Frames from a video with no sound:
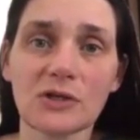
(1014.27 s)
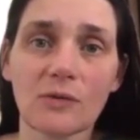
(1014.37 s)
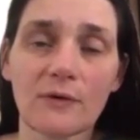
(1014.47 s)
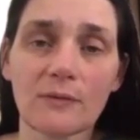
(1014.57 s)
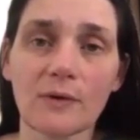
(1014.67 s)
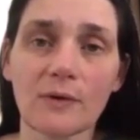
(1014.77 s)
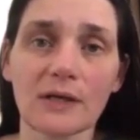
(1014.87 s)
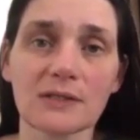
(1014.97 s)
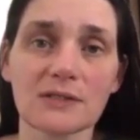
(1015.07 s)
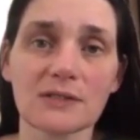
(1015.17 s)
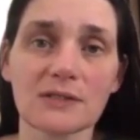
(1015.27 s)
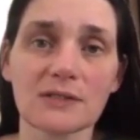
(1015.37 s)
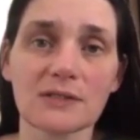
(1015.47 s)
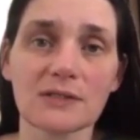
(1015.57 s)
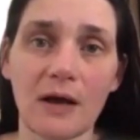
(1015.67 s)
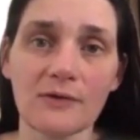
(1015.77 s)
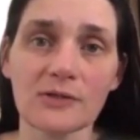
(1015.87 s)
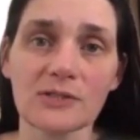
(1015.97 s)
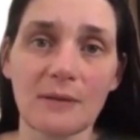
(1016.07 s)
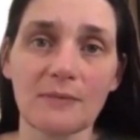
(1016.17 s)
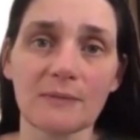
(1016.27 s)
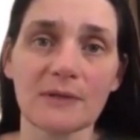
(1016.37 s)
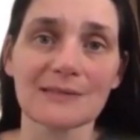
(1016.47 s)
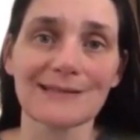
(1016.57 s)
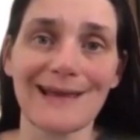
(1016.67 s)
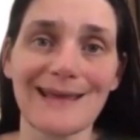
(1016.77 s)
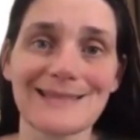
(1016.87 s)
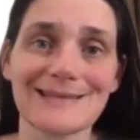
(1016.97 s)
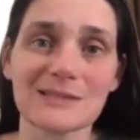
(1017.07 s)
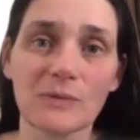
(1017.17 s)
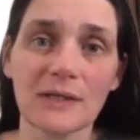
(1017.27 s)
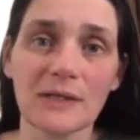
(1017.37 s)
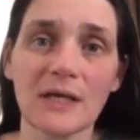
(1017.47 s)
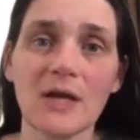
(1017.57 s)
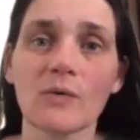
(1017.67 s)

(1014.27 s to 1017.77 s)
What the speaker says: Going forward, we're going to talk about other supplements like this one.